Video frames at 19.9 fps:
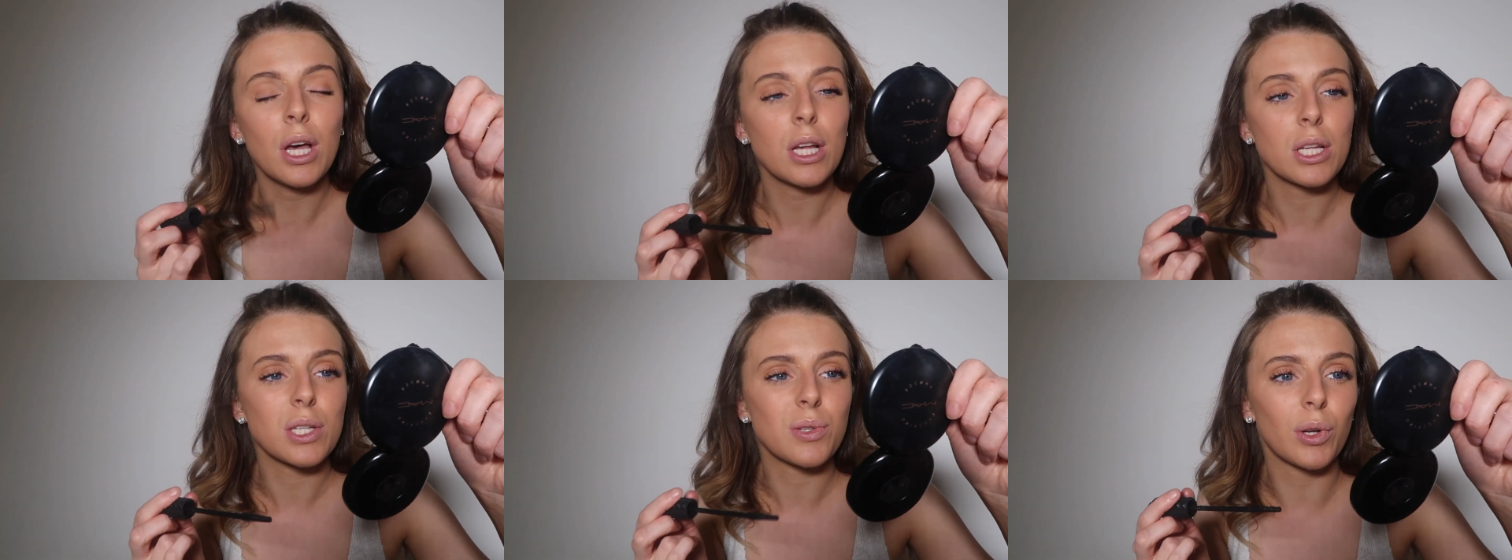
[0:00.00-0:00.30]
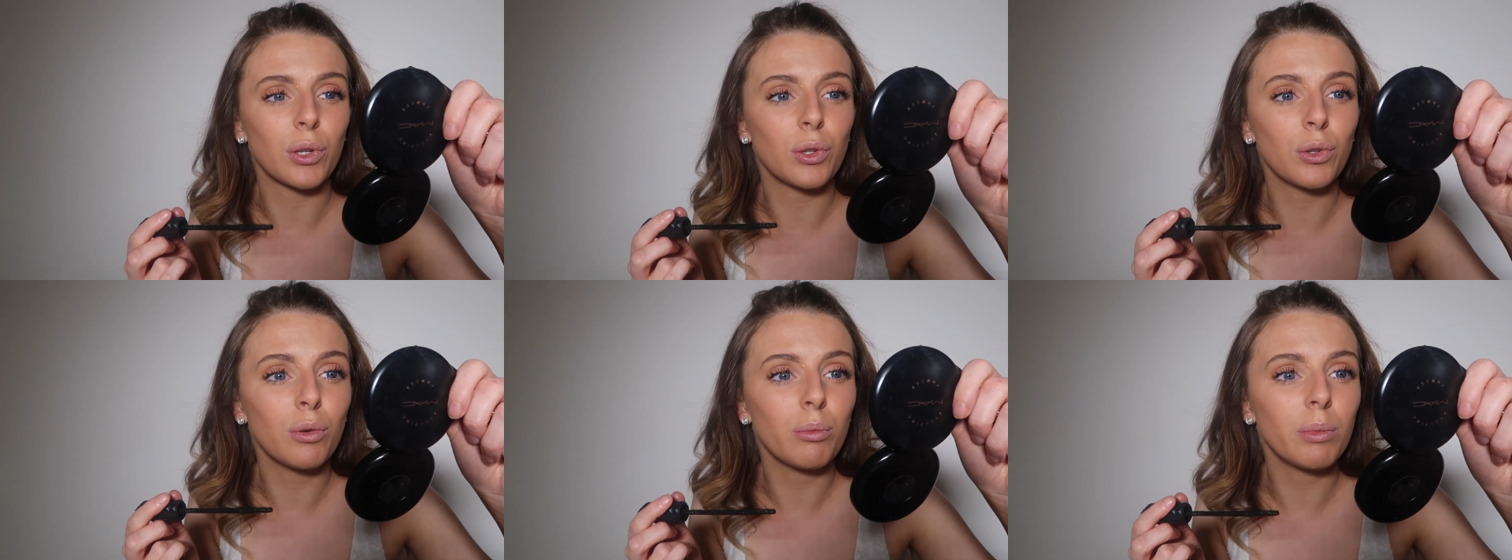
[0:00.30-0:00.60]
So
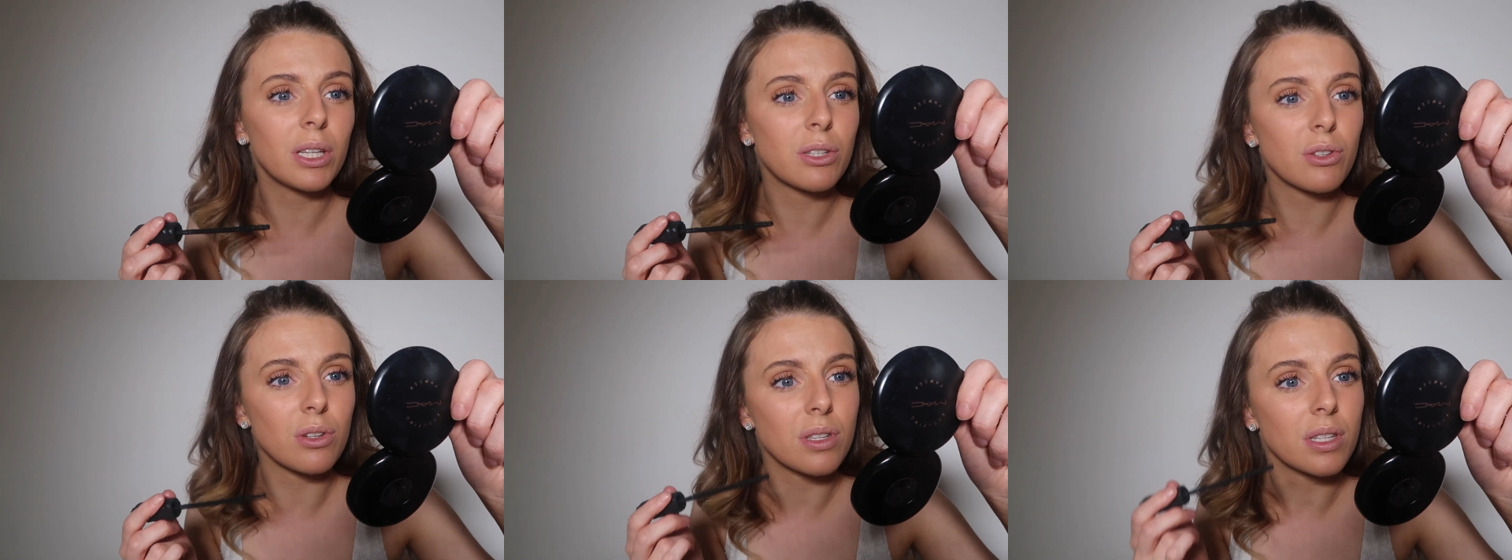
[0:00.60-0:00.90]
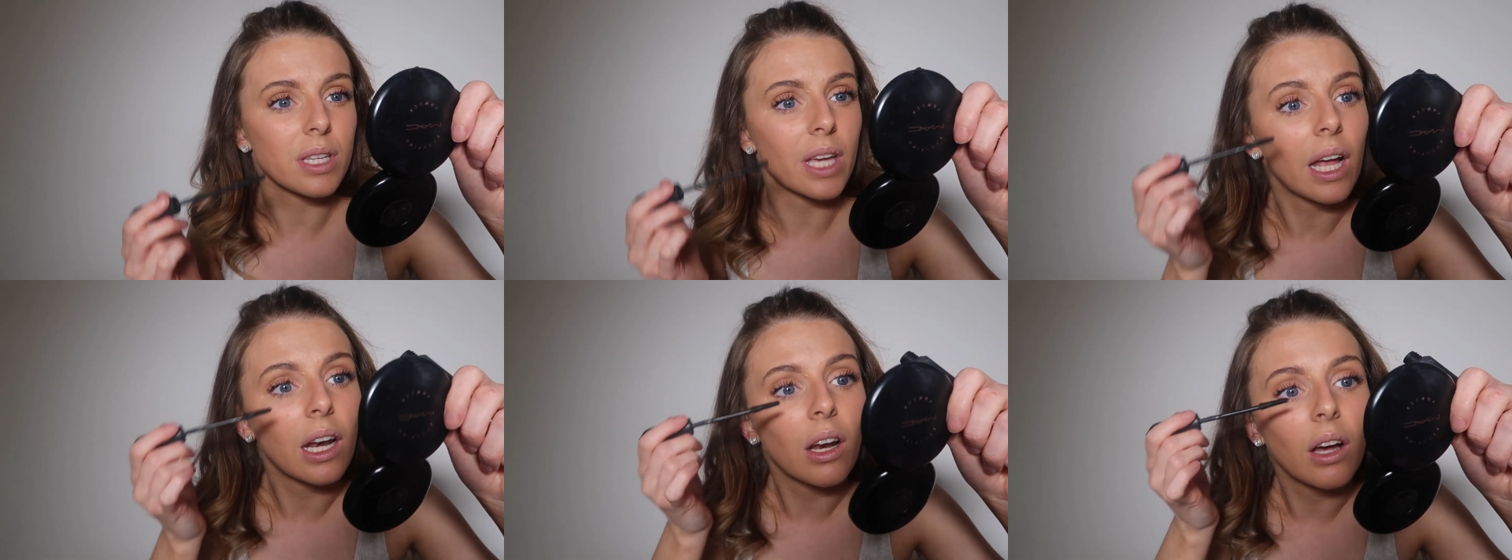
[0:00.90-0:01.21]
I normally
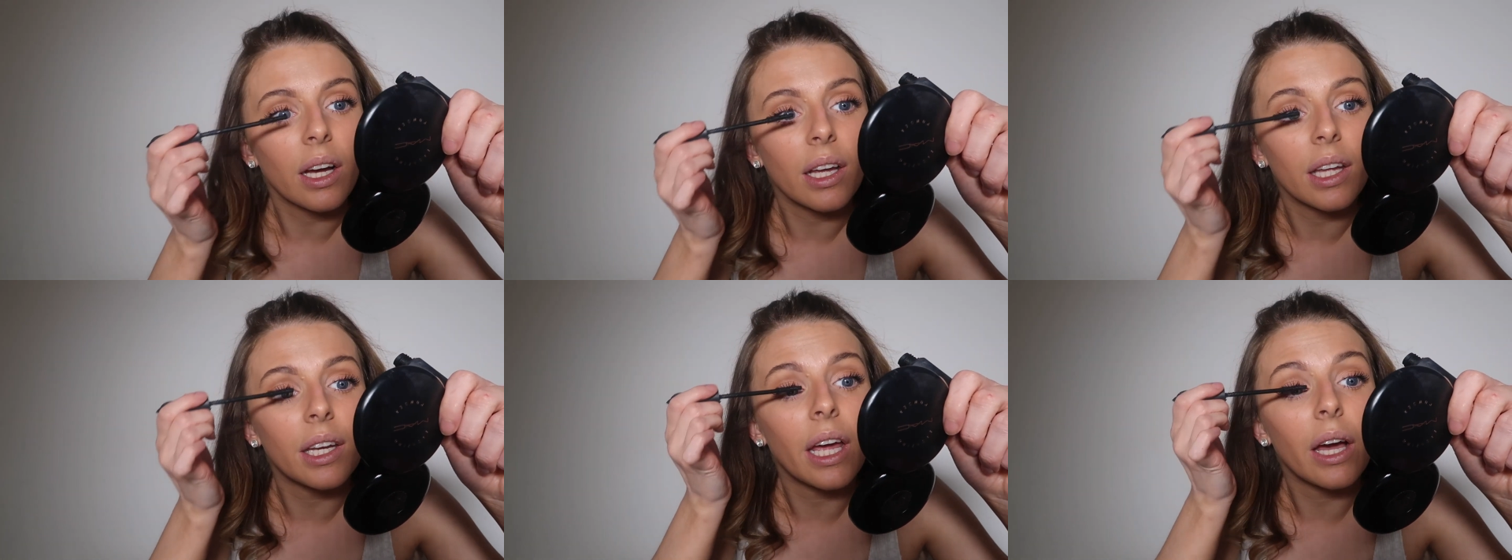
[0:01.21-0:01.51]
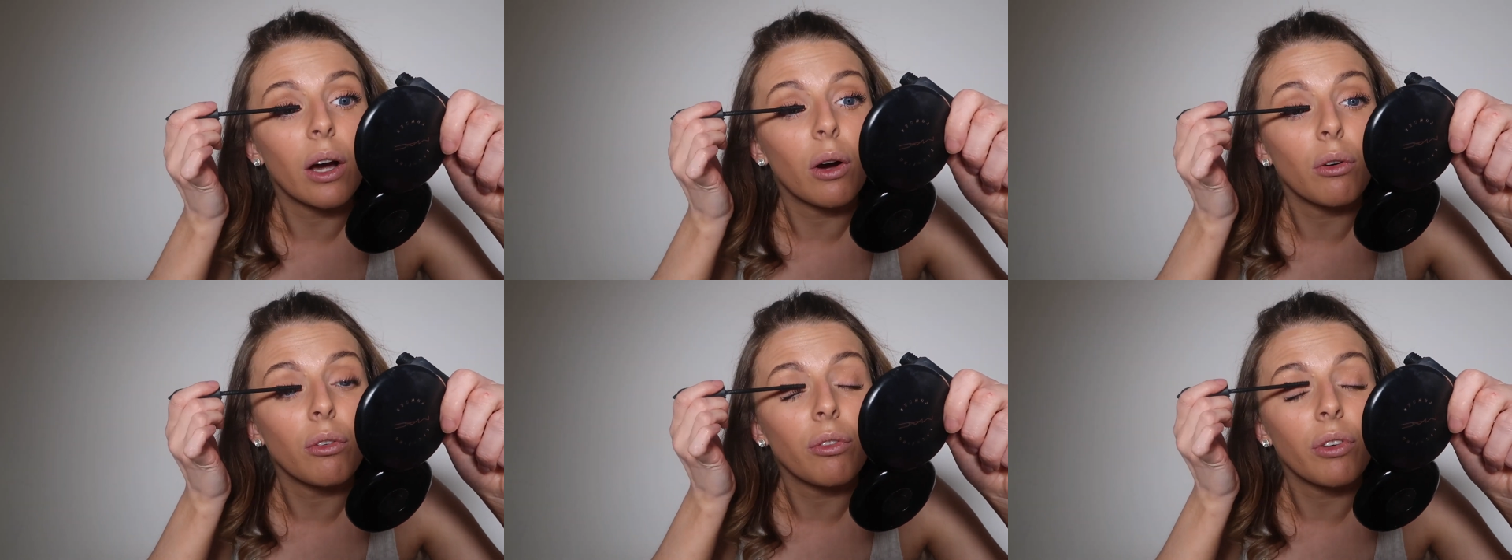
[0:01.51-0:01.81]
just get like an
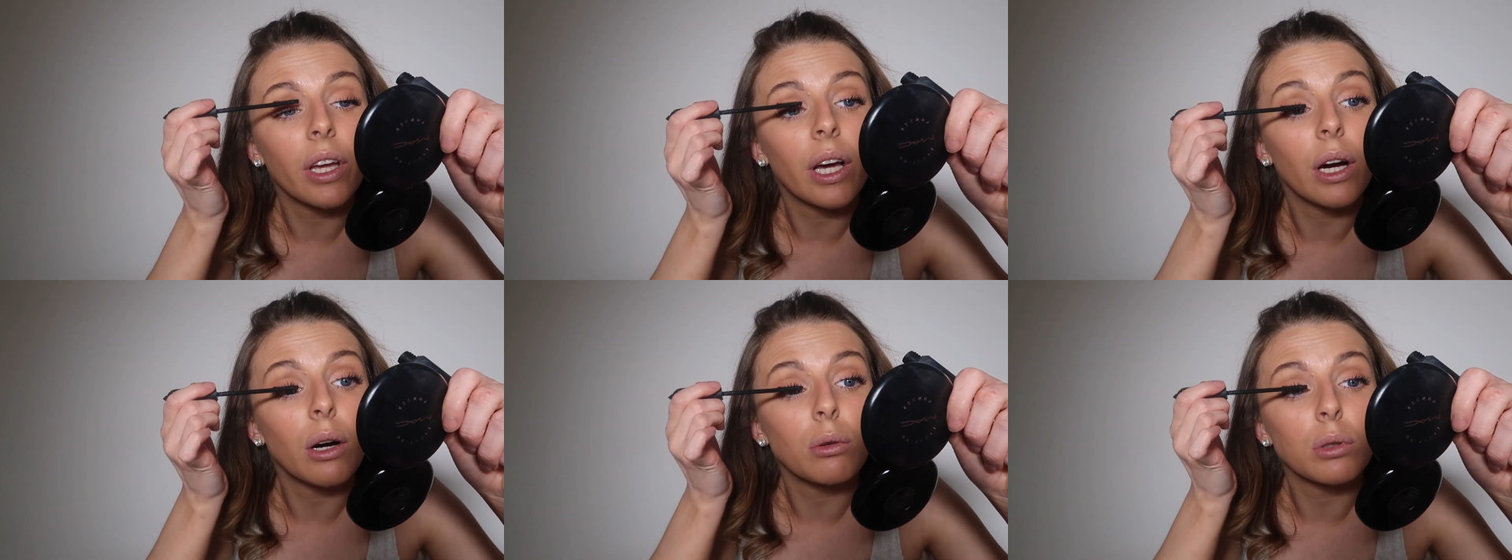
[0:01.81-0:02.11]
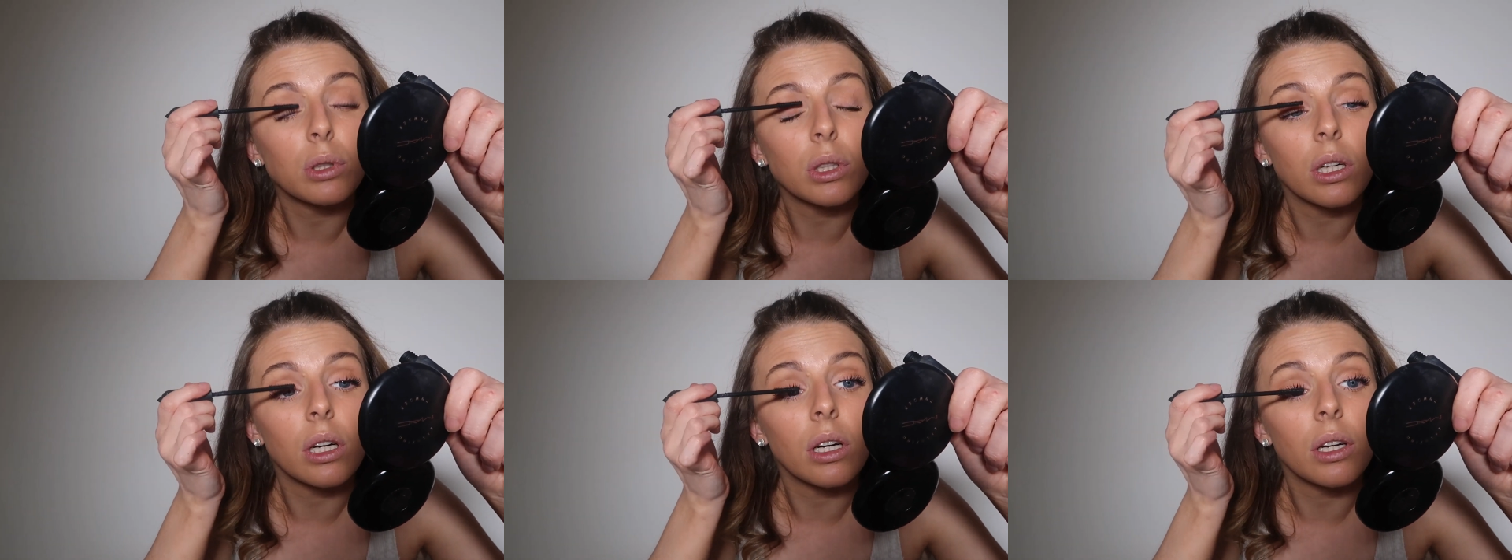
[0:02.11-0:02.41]

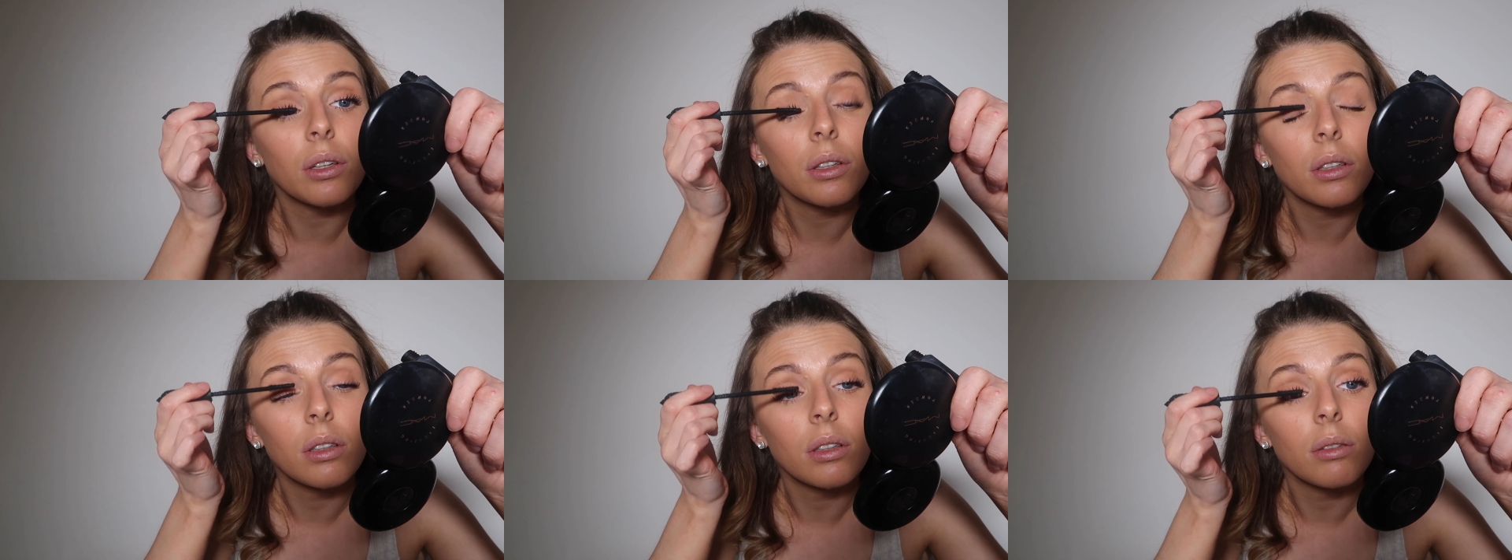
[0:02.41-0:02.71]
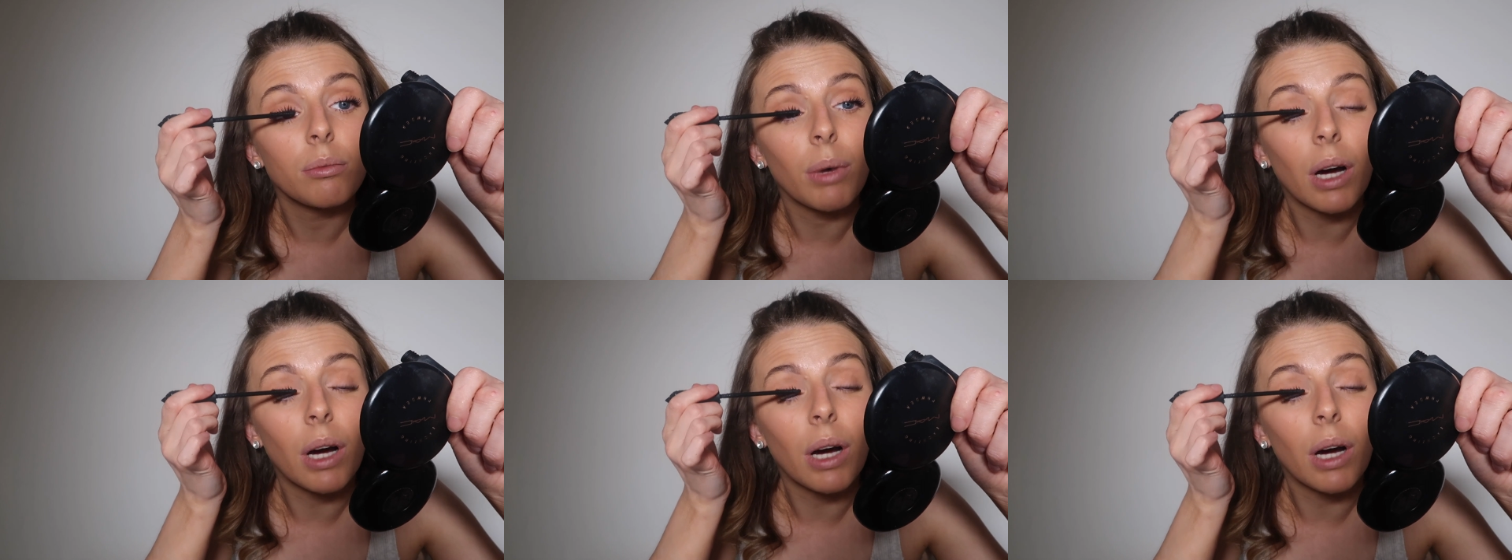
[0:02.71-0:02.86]
LVL done,